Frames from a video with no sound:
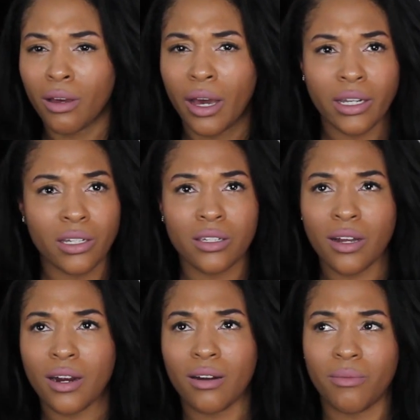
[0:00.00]
I didn't
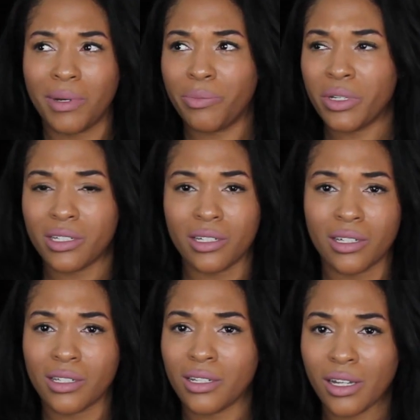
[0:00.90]
start my
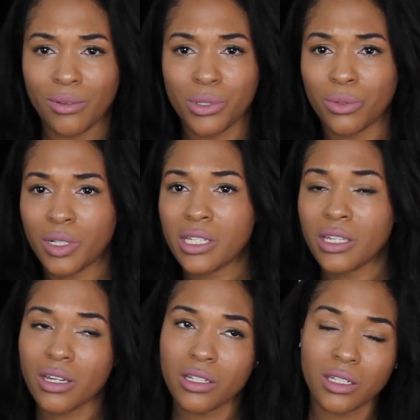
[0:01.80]
business until I was
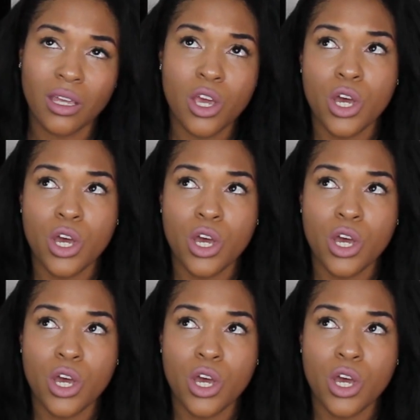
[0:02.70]
26.